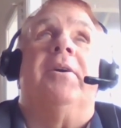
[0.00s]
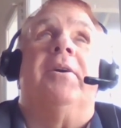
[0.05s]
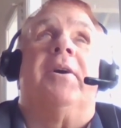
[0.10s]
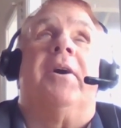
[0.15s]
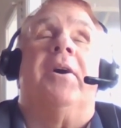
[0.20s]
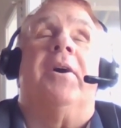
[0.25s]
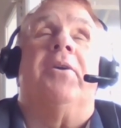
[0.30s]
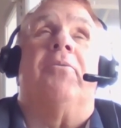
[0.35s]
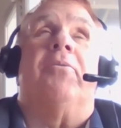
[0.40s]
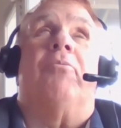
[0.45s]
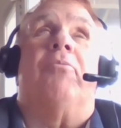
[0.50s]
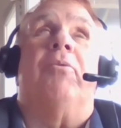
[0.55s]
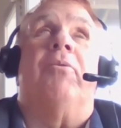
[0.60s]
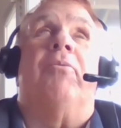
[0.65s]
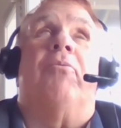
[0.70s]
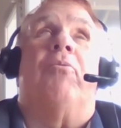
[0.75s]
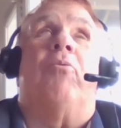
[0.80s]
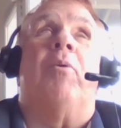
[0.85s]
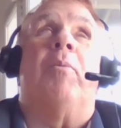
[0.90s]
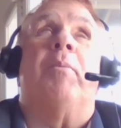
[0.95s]
kind of
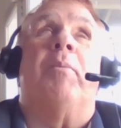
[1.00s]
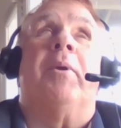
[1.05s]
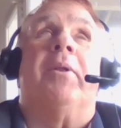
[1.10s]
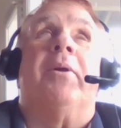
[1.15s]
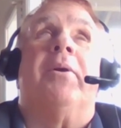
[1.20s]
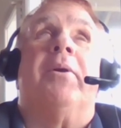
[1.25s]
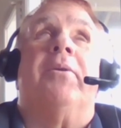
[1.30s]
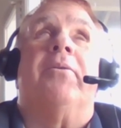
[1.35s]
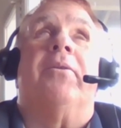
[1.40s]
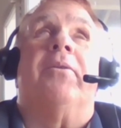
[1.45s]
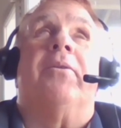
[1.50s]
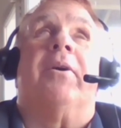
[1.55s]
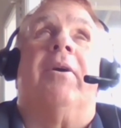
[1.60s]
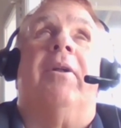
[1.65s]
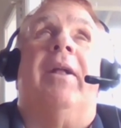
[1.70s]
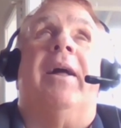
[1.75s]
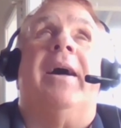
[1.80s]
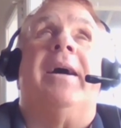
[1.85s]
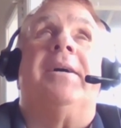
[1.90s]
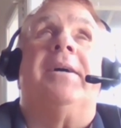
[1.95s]
reformulated the
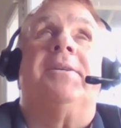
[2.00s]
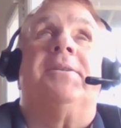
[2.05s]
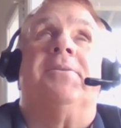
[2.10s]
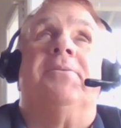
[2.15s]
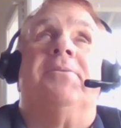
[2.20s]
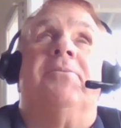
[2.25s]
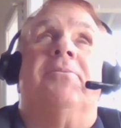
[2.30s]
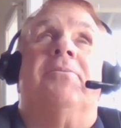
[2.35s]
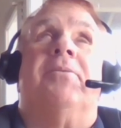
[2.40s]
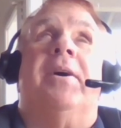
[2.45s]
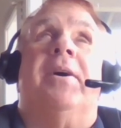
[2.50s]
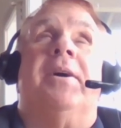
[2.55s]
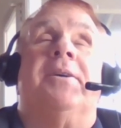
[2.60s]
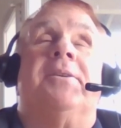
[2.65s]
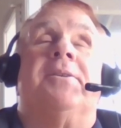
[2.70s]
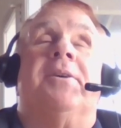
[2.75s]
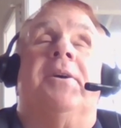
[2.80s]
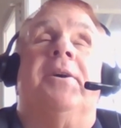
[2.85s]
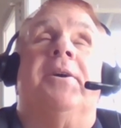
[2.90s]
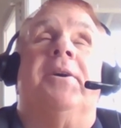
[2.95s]
class of
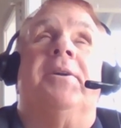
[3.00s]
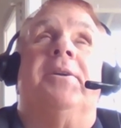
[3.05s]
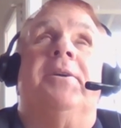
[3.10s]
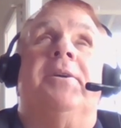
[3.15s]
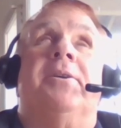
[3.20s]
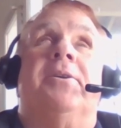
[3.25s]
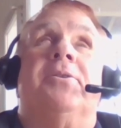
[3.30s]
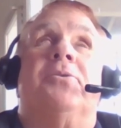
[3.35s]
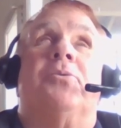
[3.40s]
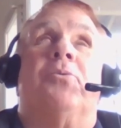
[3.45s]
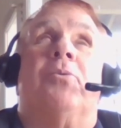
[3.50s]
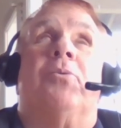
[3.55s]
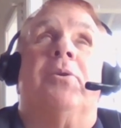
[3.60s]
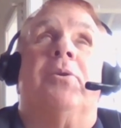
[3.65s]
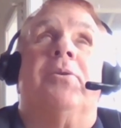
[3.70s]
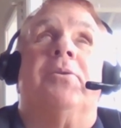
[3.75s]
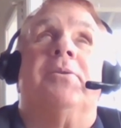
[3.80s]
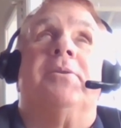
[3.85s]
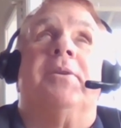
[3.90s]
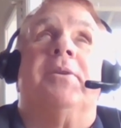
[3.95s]
anxiety
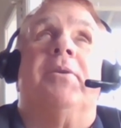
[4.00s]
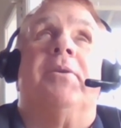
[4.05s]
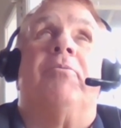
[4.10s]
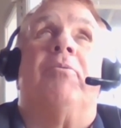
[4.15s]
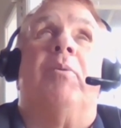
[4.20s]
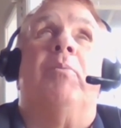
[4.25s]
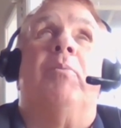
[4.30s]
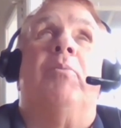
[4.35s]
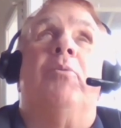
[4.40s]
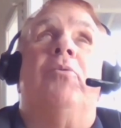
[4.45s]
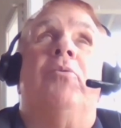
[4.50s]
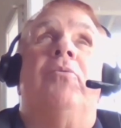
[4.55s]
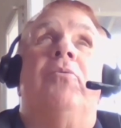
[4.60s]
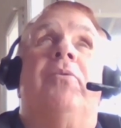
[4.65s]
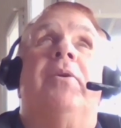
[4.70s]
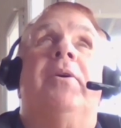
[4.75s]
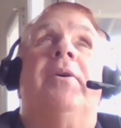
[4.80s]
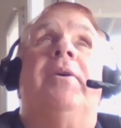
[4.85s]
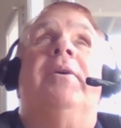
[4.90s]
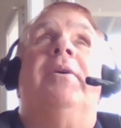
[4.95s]
disorders. They
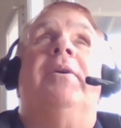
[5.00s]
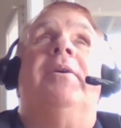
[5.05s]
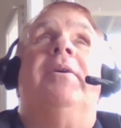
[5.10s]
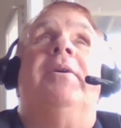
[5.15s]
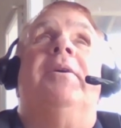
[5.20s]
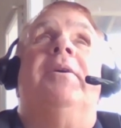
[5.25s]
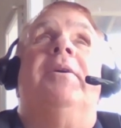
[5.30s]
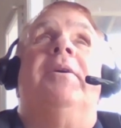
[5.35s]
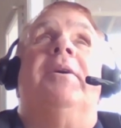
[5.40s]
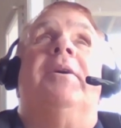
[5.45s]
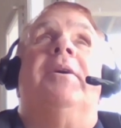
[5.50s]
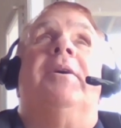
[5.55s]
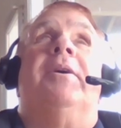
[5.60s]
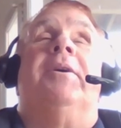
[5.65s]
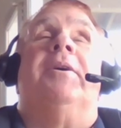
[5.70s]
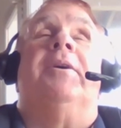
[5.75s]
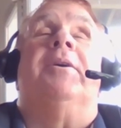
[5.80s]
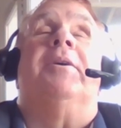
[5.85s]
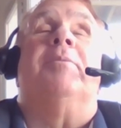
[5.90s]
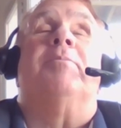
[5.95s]
removed
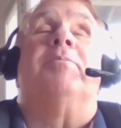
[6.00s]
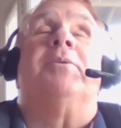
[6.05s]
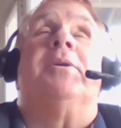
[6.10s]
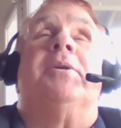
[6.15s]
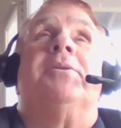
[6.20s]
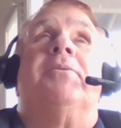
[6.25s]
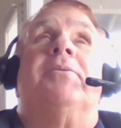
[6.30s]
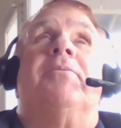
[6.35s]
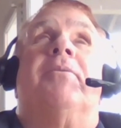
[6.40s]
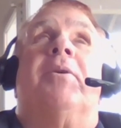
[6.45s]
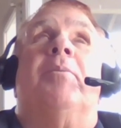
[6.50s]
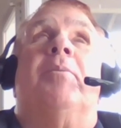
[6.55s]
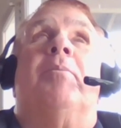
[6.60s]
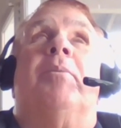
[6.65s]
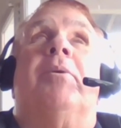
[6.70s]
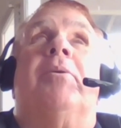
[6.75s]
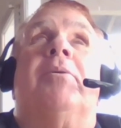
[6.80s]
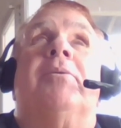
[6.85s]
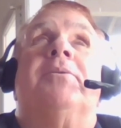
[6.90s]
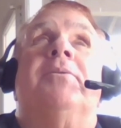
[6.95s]
obsessive
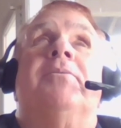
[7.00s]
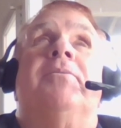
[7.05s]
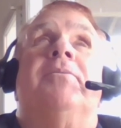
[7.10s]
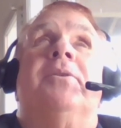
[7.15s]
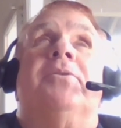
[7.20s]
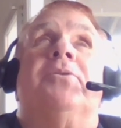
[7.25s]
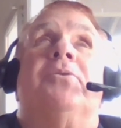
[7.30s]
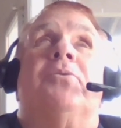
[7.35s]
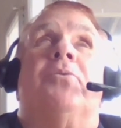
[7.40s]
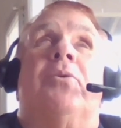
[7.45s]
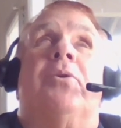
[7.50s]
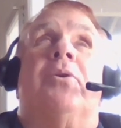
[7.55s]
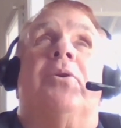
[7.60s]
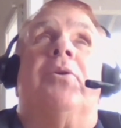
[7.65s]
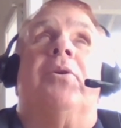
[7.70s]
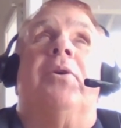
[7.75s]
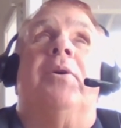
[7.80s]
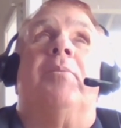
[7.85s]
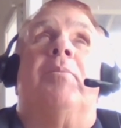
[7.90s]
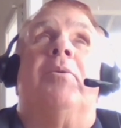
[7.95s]
compulsive
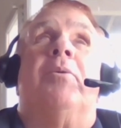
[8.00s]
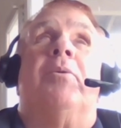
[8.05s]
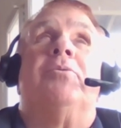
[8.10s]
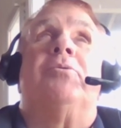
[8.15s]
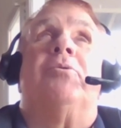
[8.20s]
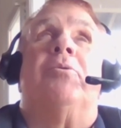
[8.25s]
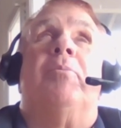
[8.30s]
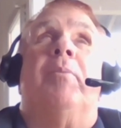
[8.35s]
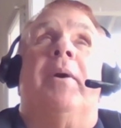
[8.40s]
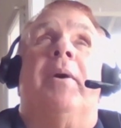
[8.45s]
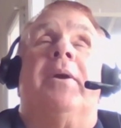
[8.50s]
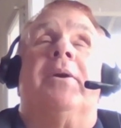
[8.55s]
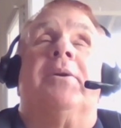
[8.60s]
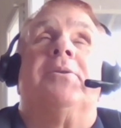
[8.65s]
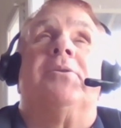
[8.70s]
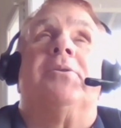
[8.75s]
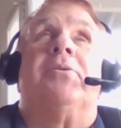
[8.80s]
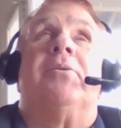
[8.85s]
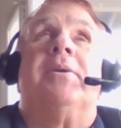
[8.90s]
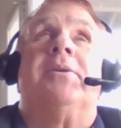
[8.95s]
disorder and post-traumatic
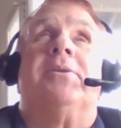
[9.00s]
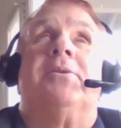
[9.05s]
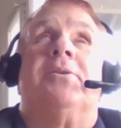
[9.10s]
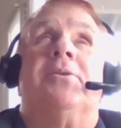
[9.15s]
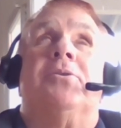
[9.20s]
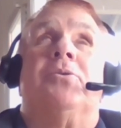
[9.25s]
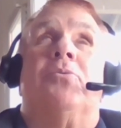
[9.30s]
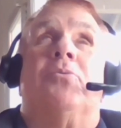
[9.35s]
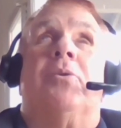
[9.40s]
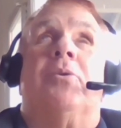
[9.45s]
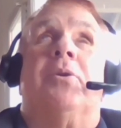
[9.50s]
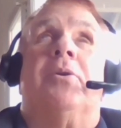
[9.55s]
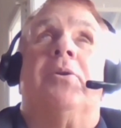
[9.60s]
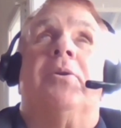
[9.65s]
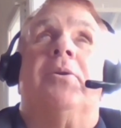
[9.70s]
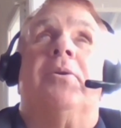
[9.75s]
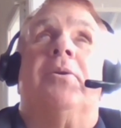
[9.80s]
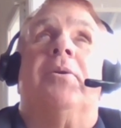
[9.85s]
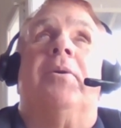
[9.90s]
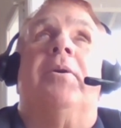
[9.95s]
stress
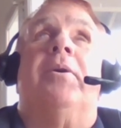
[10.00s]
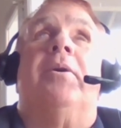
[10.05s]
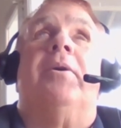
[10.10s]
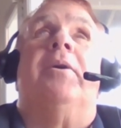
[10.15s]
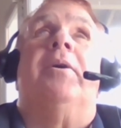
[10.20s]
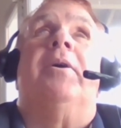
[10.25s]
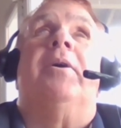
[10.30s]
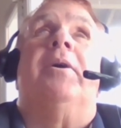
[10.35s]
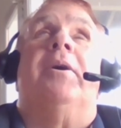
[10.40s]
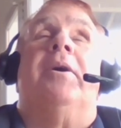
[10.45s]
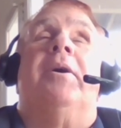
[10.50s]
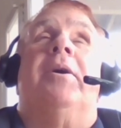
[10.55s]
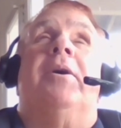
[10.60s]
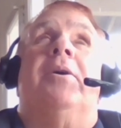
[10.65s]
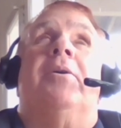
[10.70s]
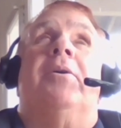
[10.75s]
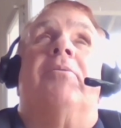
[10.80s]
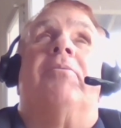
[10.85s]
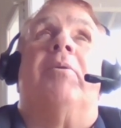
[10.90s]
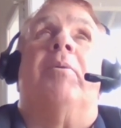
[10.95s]
disorder
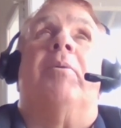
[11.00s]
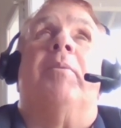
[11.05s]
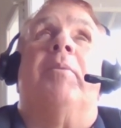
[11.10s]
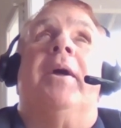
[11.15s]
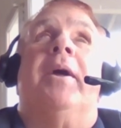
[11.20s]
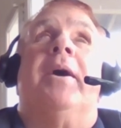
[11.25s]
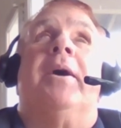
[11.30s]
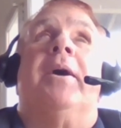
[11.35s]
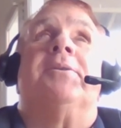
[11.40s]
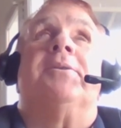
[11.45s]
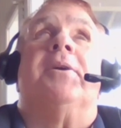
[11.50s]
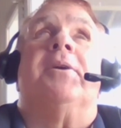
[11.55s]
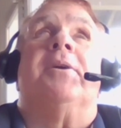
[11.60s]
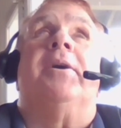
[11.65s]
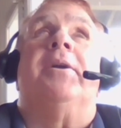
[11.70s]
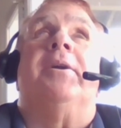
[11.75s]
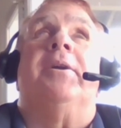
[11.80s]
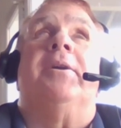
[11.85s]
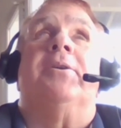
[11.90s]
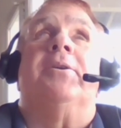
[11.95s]
from the
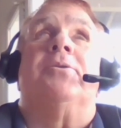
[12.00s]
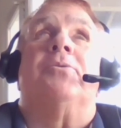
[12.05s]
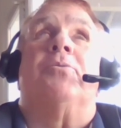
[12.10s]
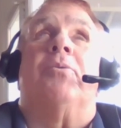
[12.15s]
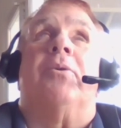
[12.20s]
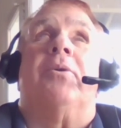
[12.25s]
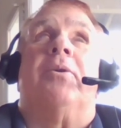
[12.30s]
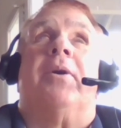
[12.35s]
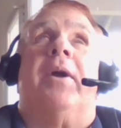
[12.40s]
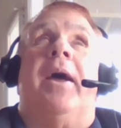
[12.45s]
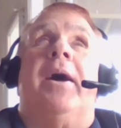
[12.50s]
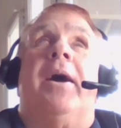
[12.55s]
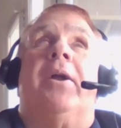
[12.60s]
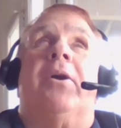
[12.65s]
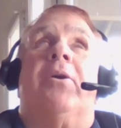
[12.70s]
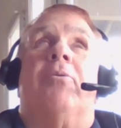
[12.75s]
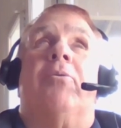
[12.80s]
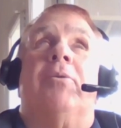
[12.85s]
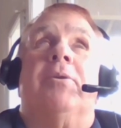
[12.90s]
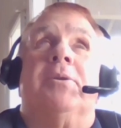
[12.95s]
anxiety disorder
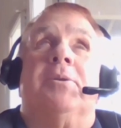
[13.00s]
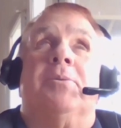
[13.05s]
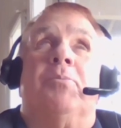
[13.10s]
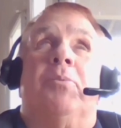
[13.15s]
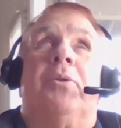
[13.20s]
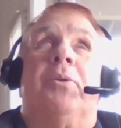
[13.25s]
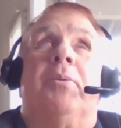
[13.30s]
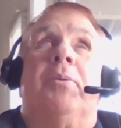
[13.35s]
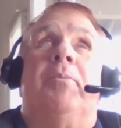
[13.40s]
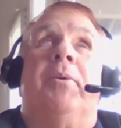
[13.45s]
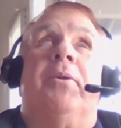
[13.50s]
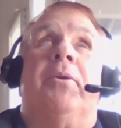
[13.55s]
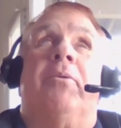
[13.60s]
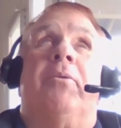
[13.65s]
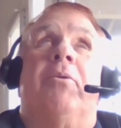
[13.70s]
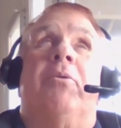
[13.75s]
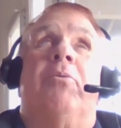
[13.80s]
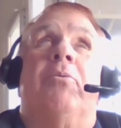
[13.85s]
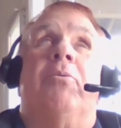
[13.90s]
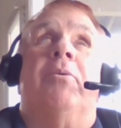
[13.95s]
categories and put them in
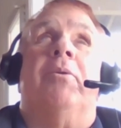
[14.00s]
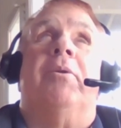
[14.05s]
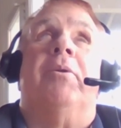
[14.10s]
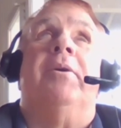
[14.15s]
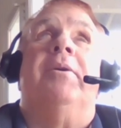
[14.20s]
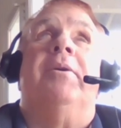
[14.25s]
their own